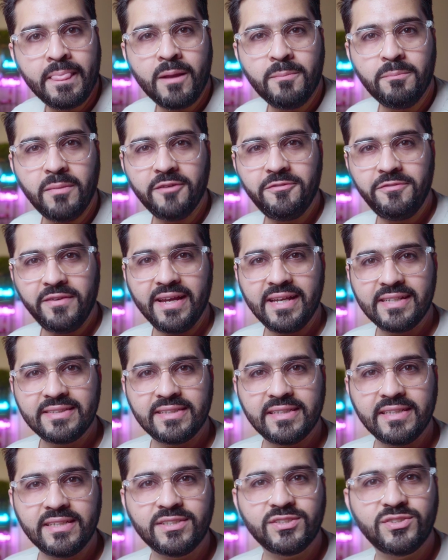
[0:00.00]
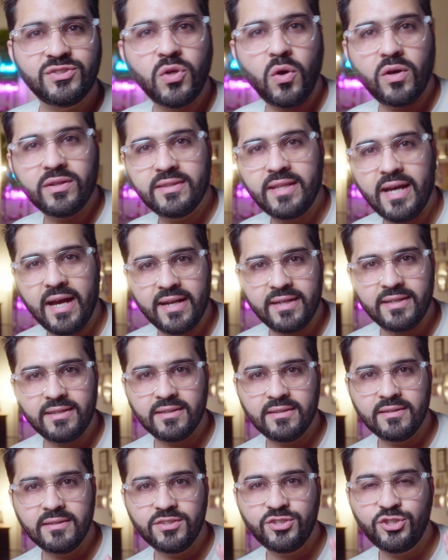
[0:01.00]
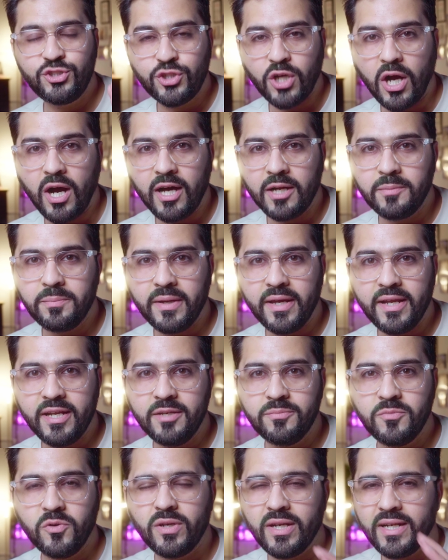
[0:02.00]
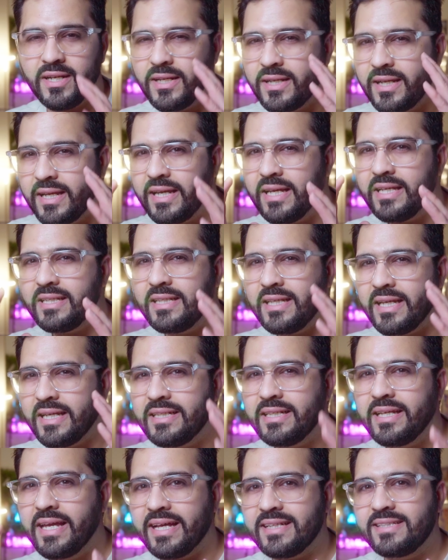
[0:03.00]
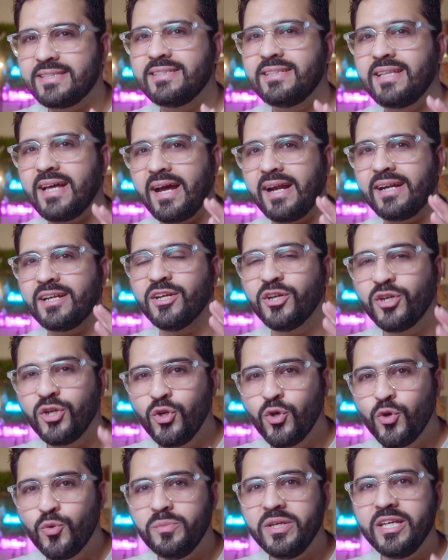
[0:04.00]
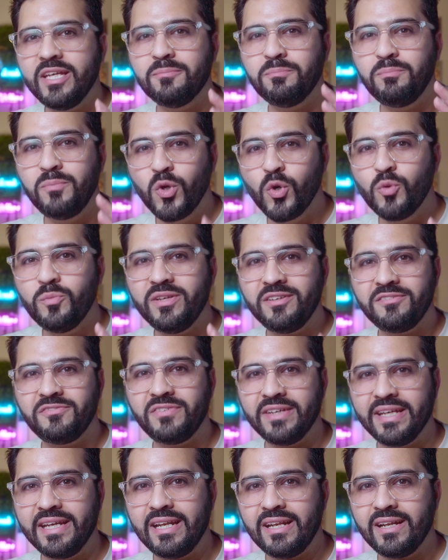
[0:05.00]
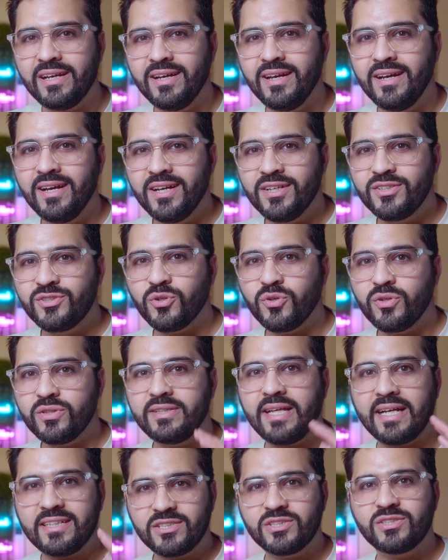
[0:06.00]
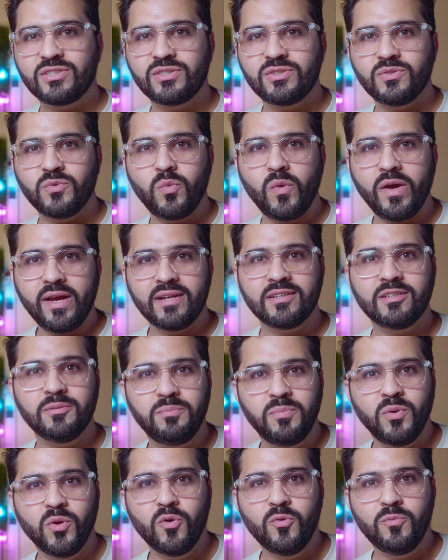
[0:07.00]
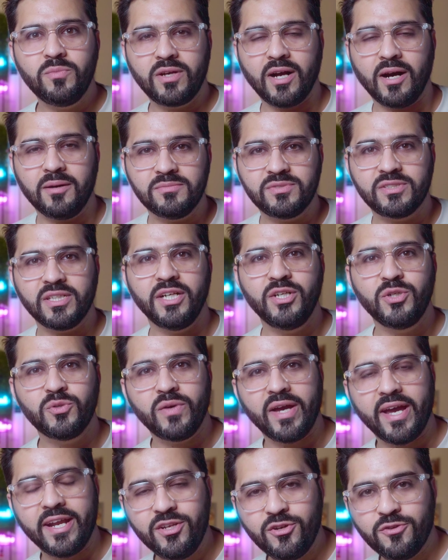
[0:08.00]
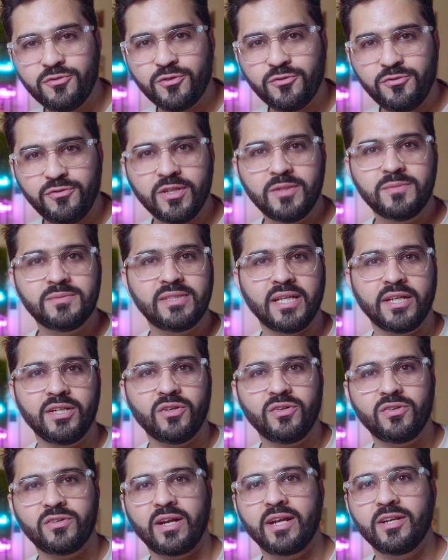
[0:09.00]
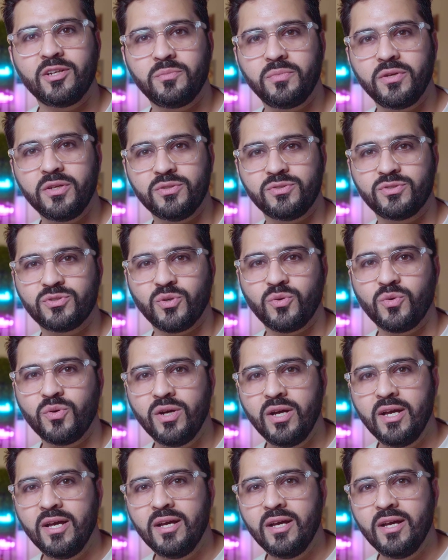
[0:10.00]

my face is not that sharp anymore, and it gets that bloomy feel. So that's where the bloom comes into any of your films that you're trying to produce. So